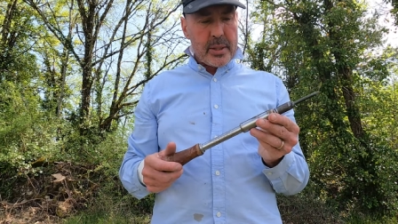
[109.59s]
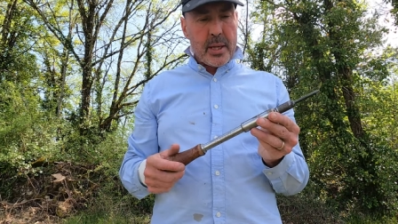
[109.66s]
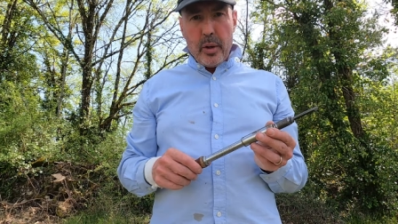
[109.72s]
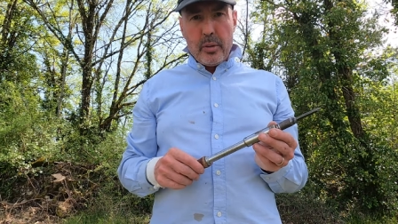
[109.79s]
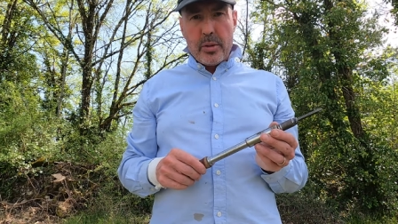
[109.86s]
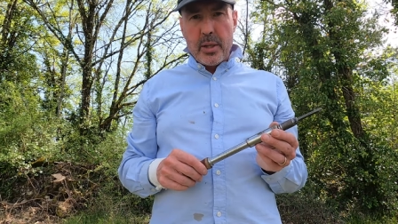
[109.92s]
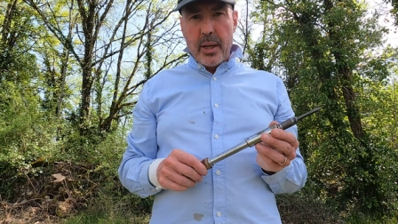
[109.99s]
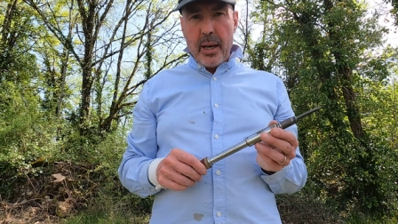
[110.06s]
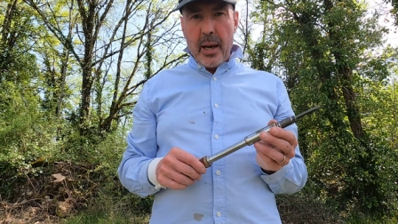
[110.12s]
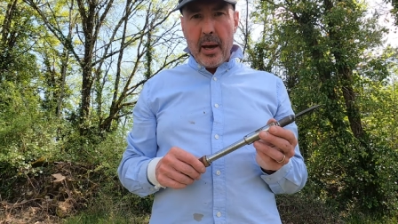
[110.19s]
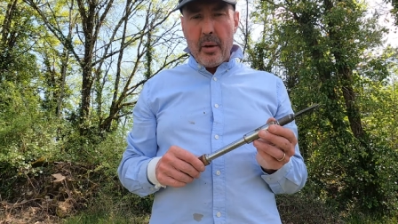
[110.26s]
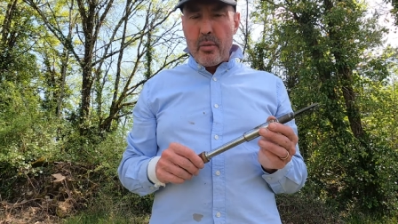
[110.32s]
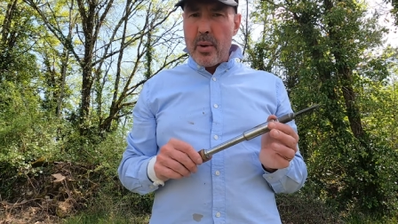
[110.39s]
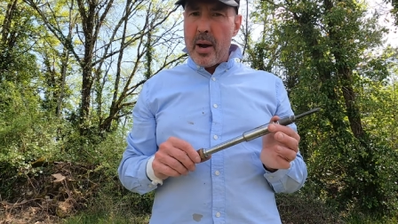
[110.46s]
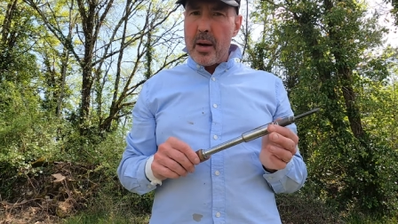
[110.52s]
we used to
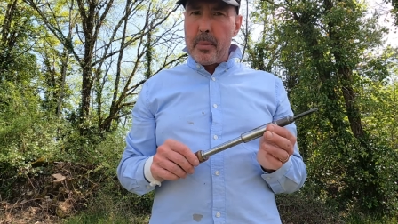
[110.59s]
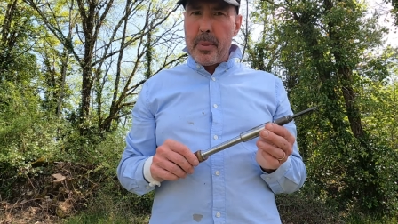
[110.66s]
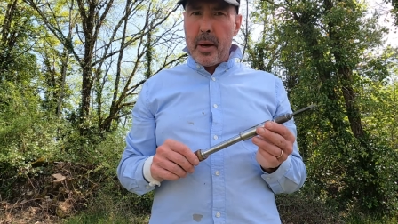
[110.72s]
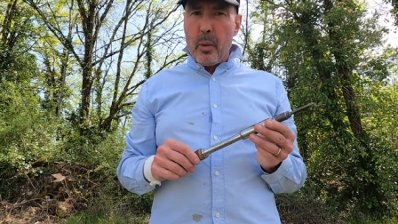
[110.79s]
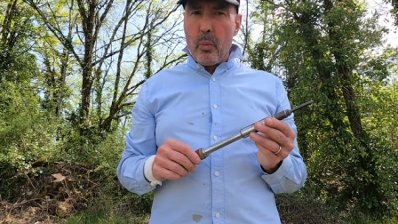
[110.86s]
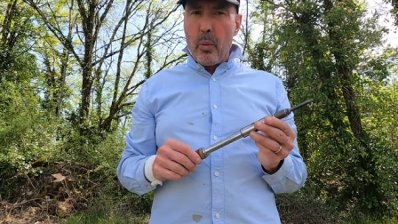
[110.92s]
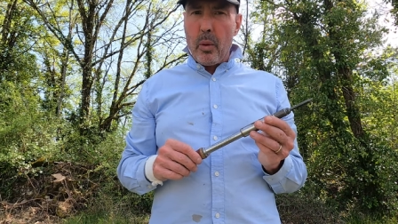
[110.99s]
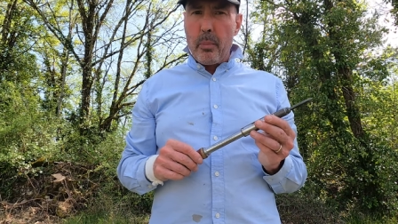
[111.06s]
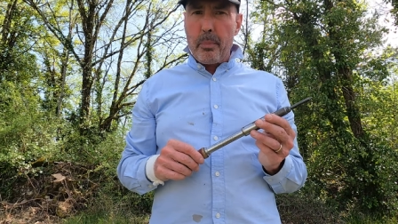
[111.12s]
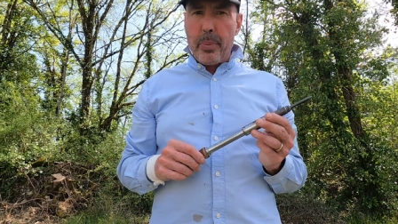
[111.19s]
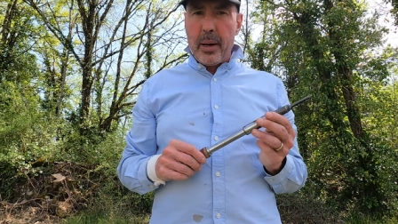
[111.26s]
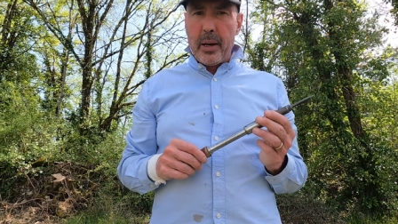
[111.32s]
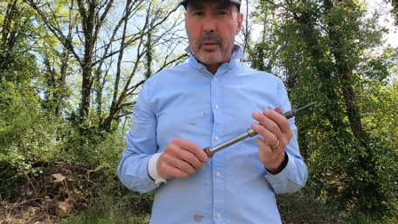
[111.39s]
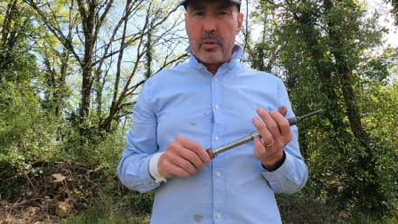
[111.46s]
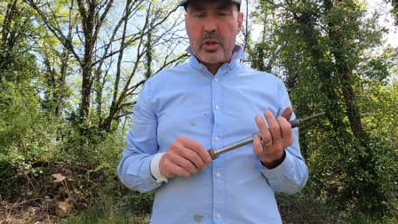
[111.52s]
get around about
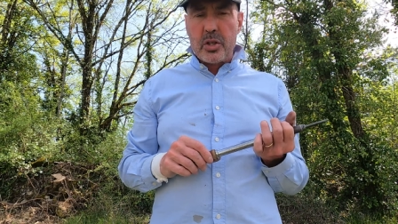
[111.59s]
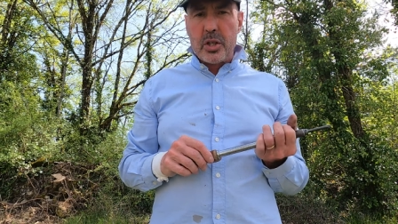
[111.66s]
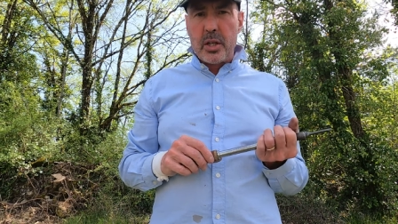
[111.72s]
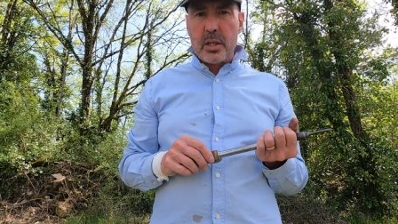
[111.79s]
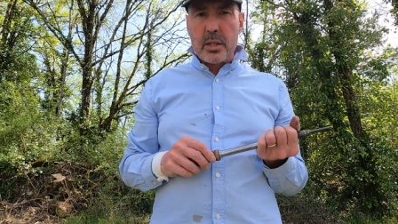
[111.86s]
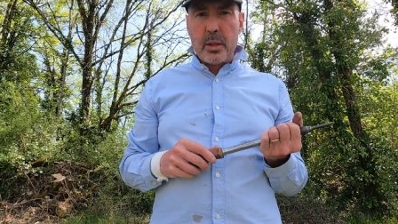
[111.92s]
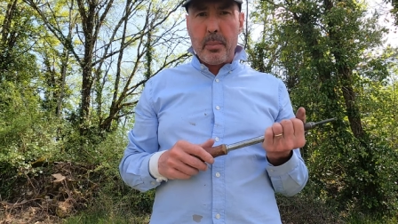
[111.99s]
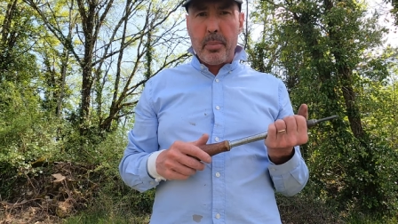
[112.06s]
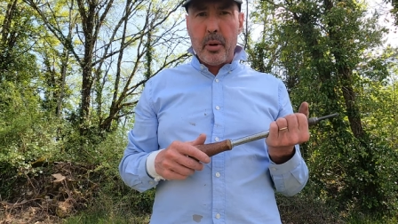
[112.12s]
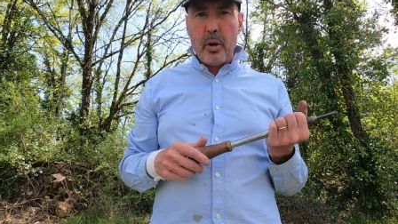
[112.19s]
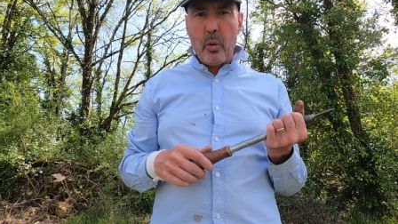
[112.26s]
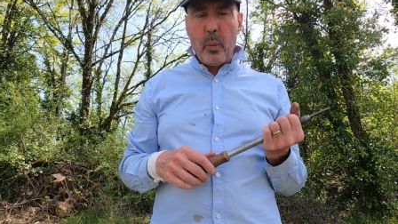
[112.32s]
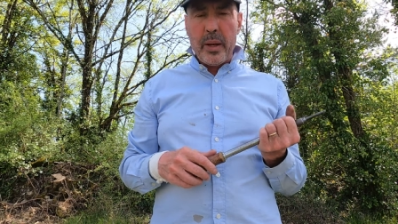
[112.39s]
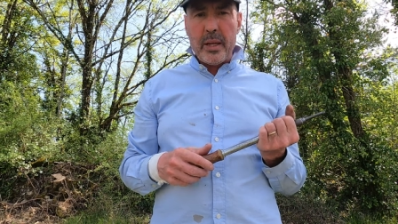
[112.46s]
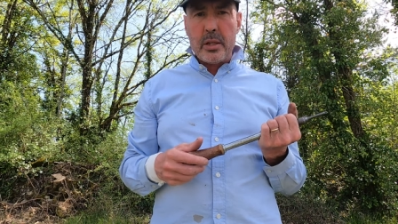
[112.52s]
£1.60
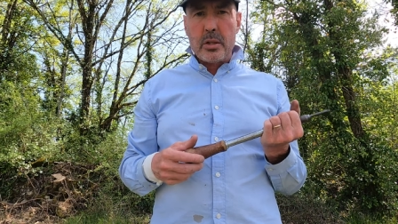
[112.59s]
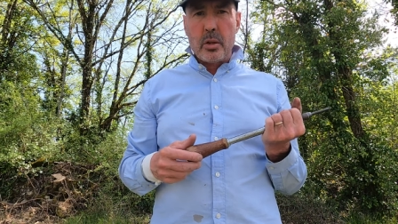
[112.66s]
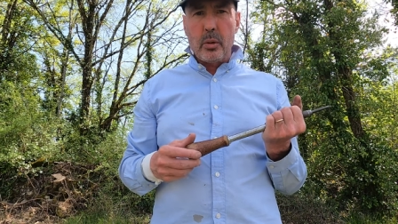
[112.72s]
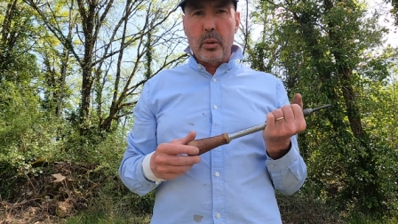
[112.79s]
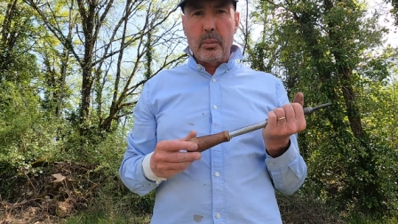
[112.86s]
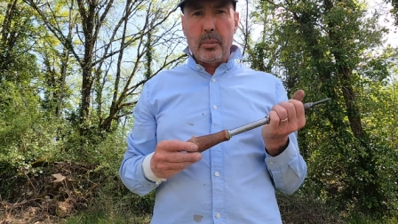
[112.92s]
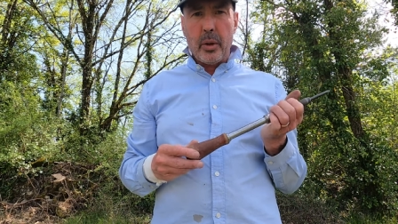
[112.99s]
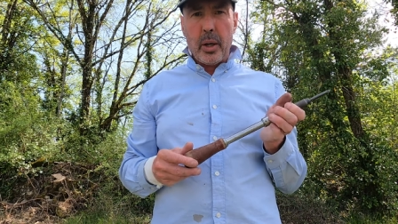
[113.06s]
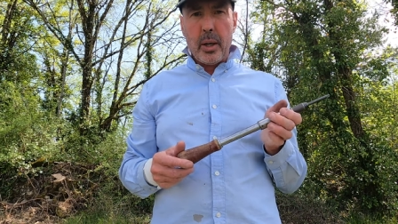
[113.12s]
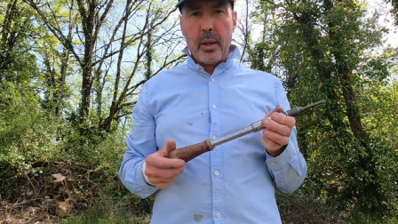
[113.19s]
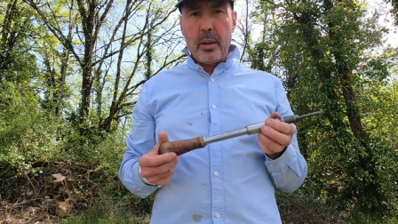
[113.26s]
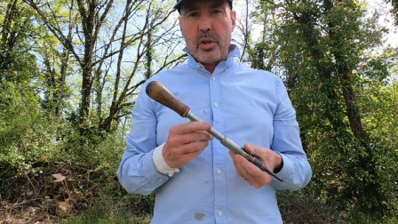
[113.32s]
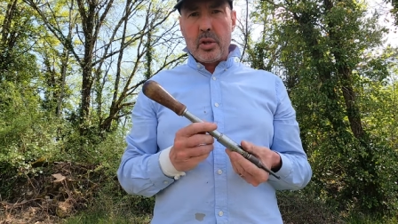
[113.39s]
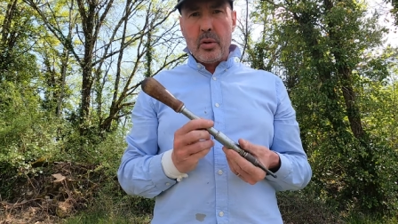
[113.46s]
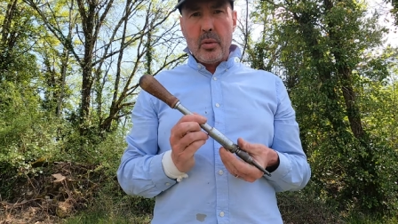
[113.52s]
per week tool money
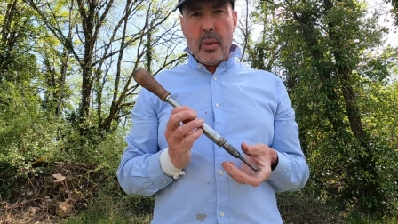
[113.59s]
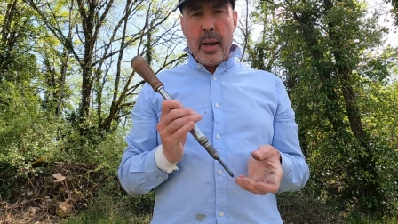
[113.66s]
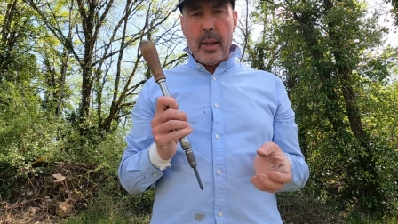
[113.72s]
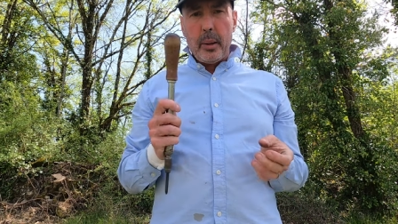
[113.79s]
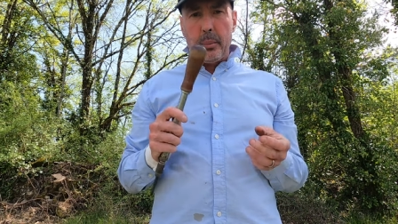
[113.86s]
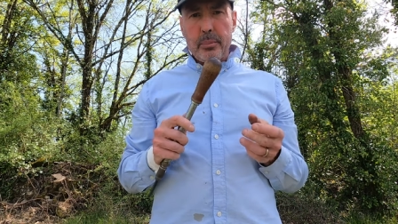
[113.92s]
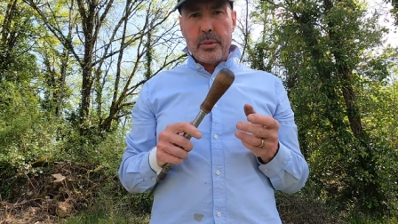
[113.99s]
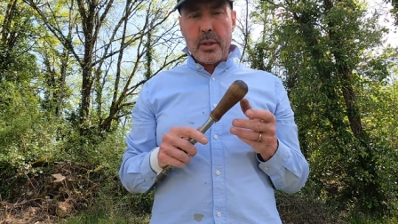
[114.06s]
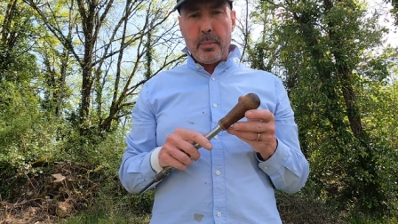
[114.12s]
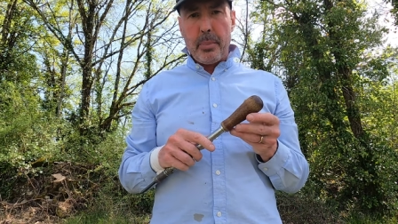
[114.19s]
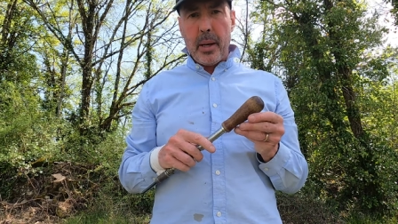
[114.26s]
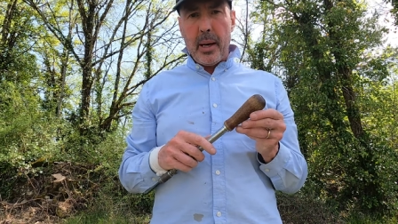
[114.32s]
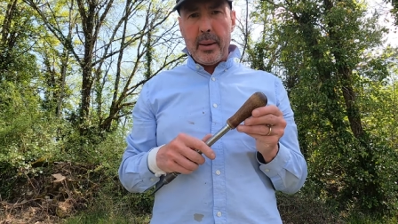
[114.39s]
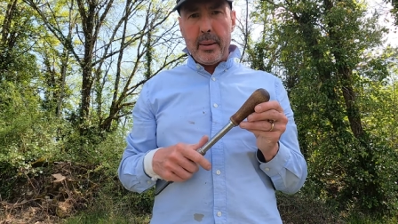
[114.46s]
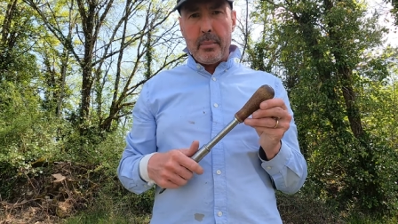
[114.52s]
to help to
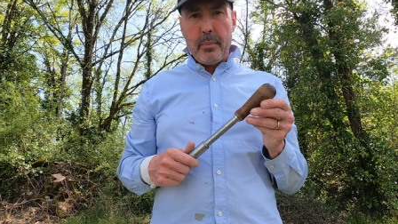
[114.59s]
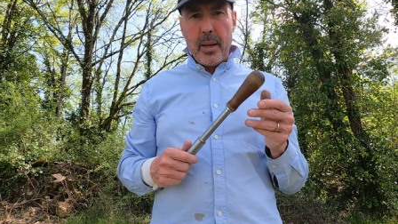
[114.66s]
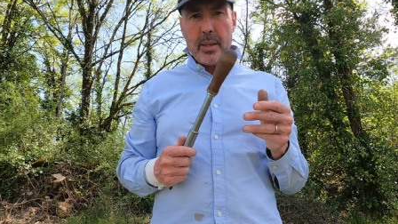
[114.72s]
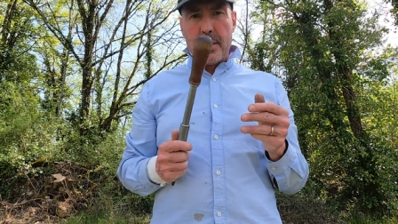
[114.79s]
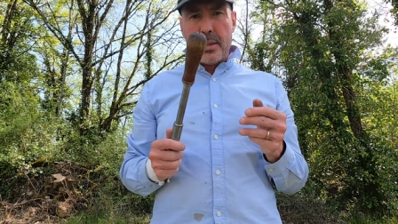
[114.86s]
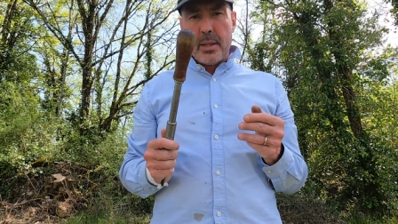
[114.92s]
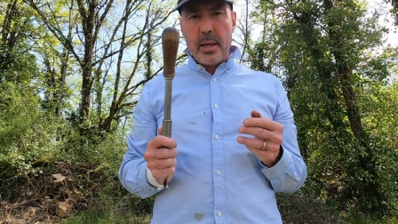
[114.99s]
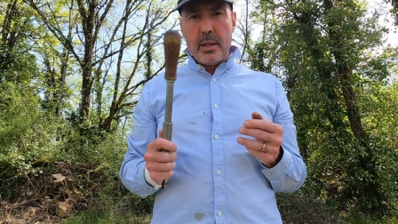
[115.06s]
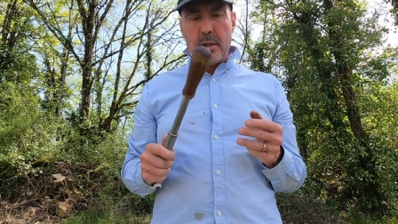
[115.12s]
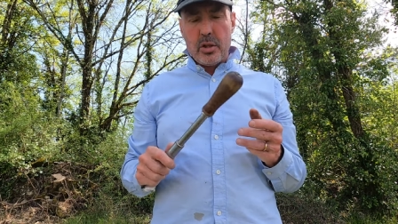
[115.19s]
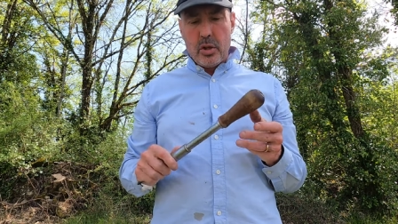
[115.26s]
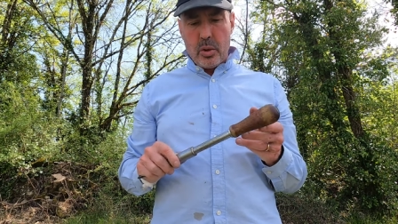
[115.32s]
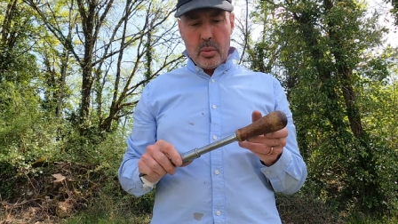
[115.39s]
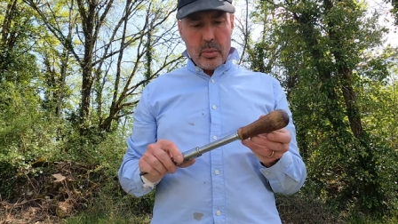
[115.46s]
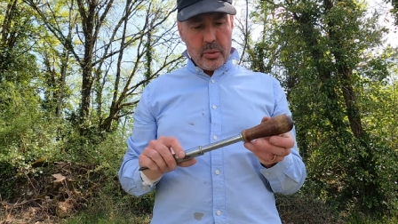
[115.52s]
buy and maintain
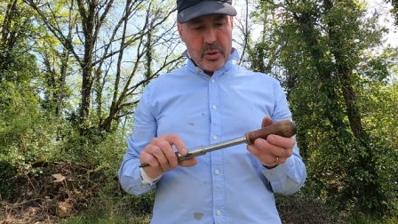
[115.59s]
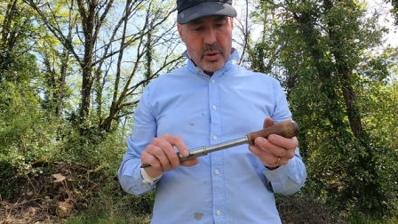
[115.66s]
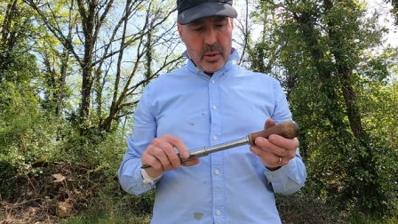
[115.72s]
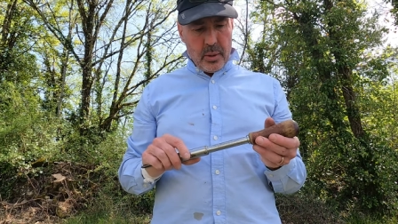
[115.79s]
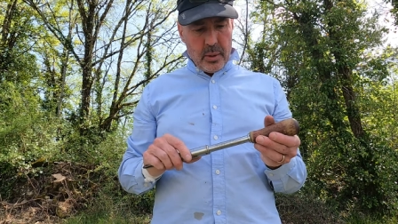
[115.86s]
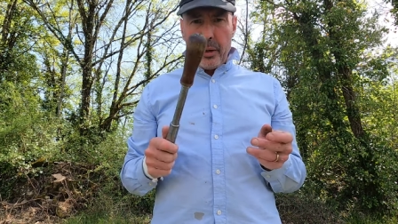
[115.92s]
tools.